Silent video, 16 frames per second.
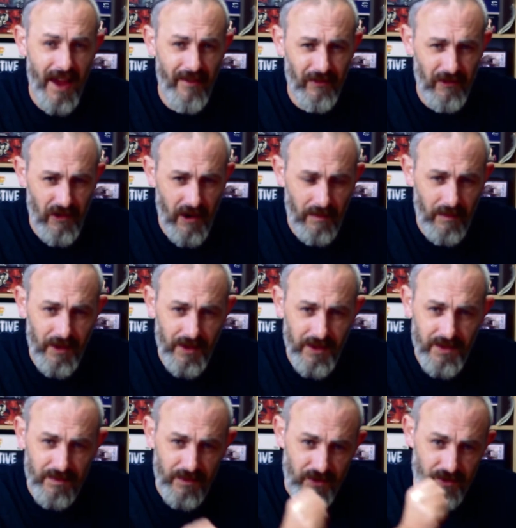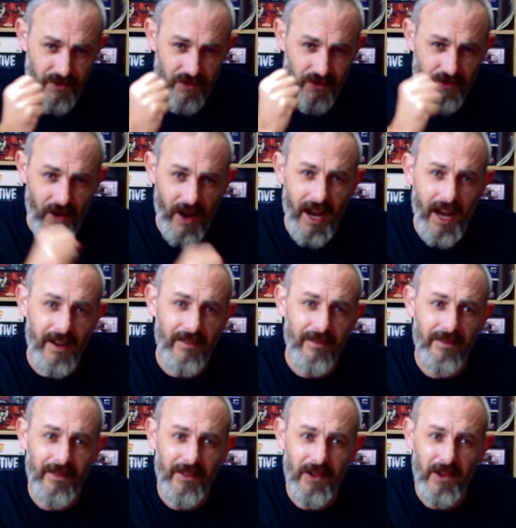Ever onwards, we shall
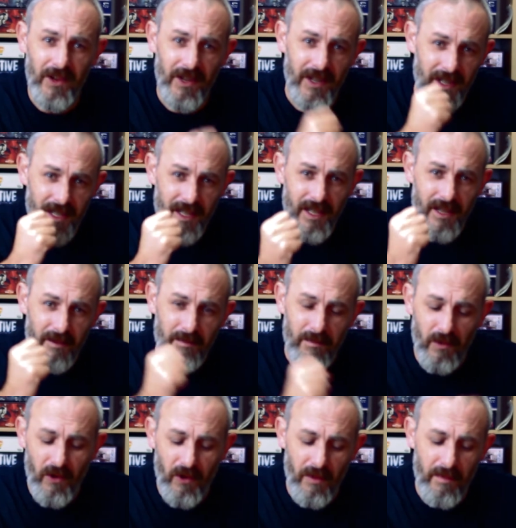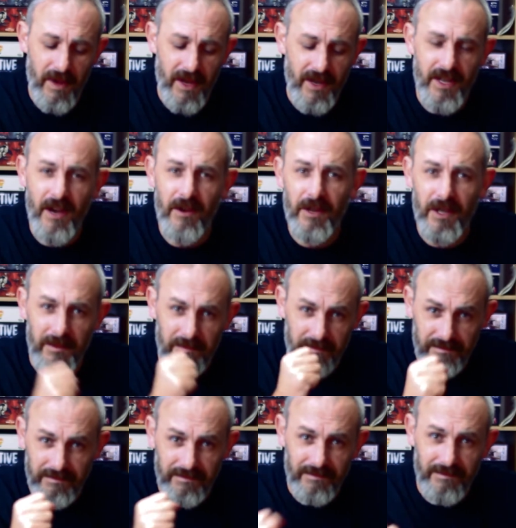strive for more mediocre
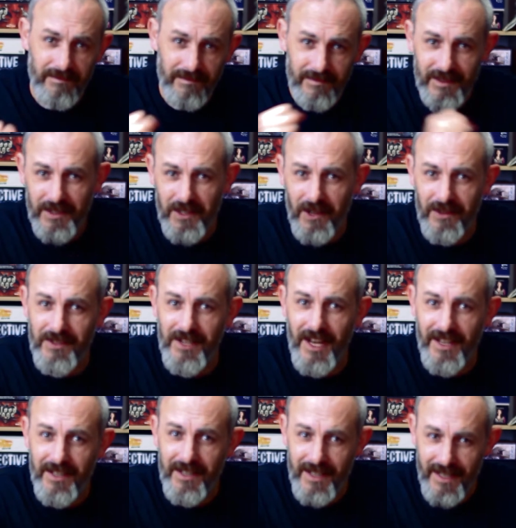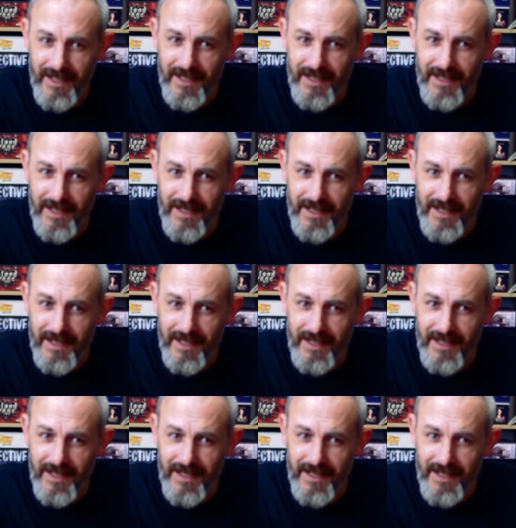content.